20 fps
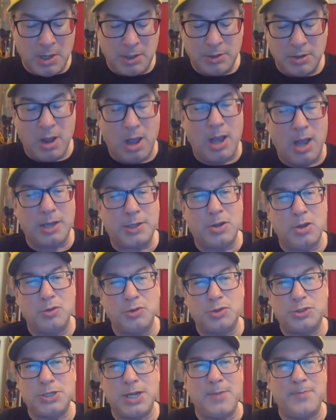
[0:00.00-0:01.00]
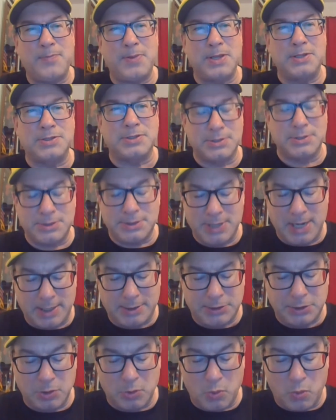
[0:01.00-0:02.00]
Knock co-champions in
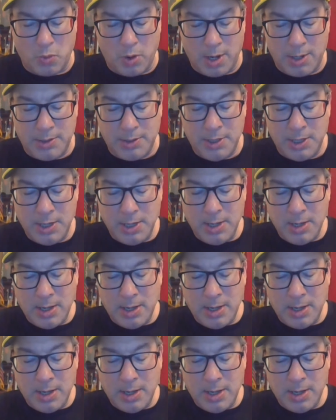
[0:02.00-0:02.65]
Section 1,